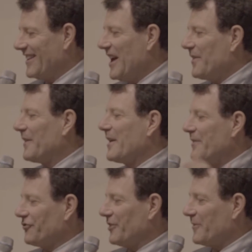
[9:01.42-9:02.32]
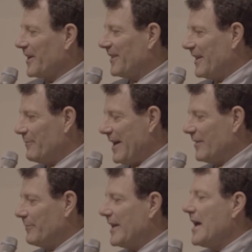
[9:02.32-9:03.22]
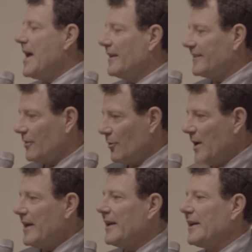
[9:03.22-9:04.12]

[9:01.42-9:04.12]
and then they eventually forget they banned me, and so.